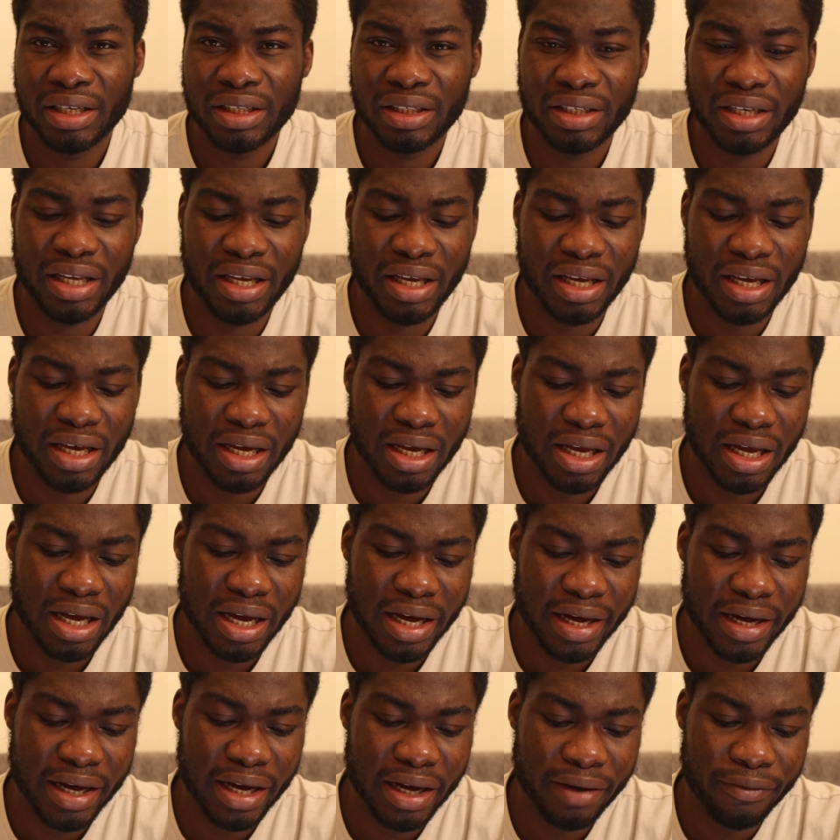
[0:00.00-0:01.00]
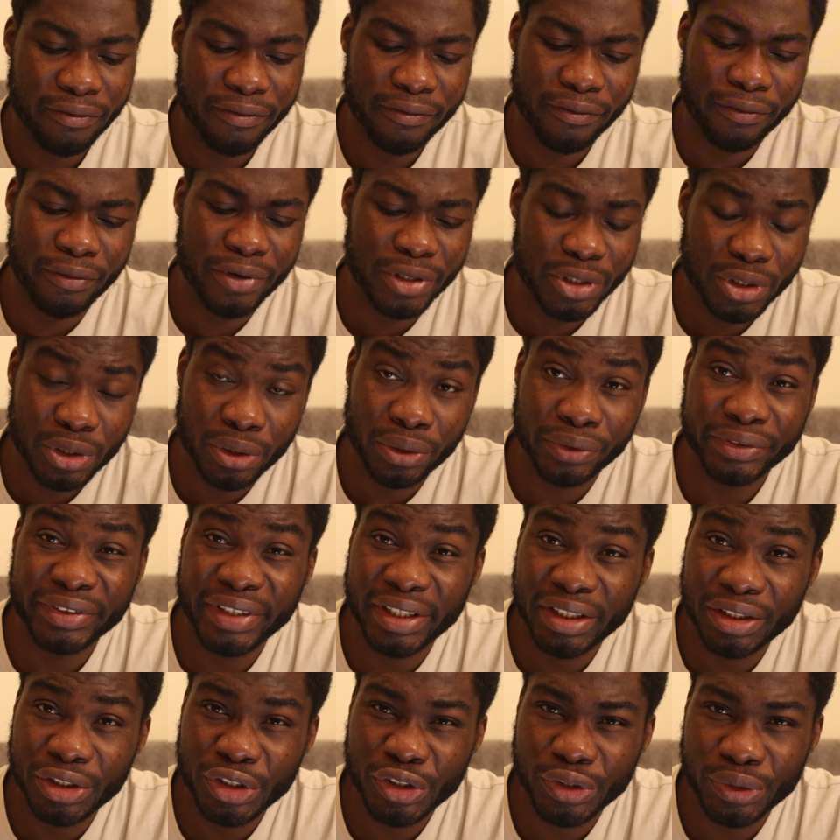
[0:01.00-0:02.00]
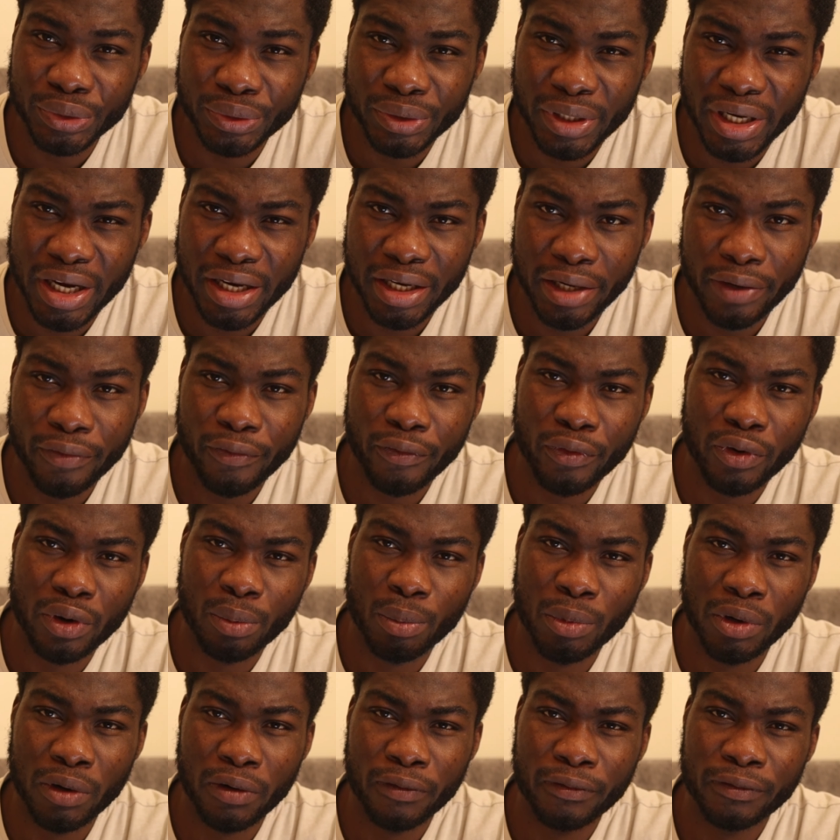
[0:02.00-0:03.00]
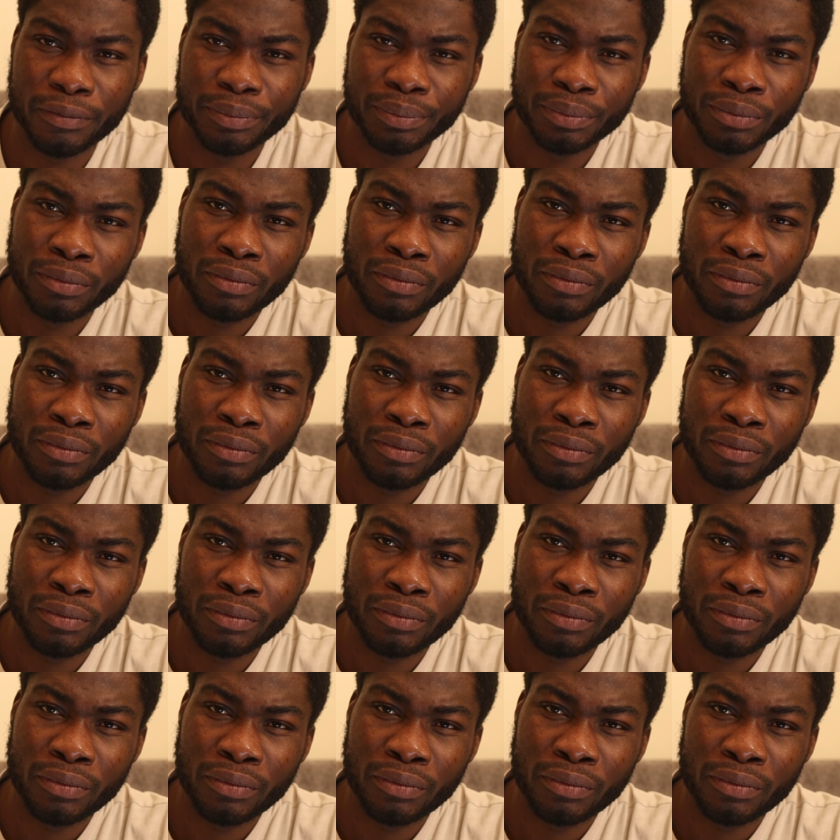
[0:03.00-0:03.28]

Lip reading: they have resorted to any form of